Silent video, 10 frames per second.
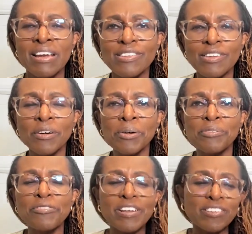So
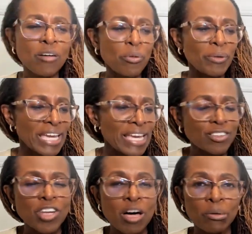for example, we hear
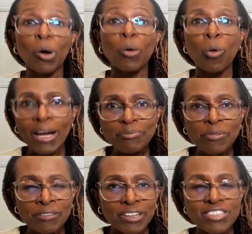the term a lot, white
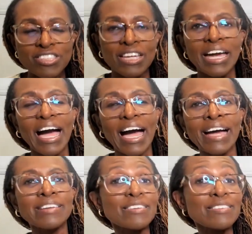privilege,
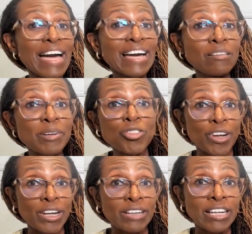and that can be
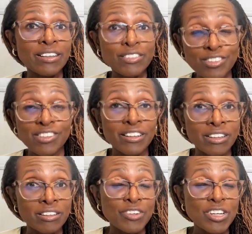triggering to certain
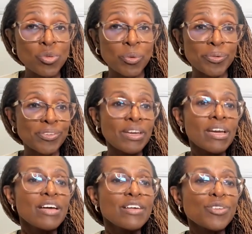individuals. So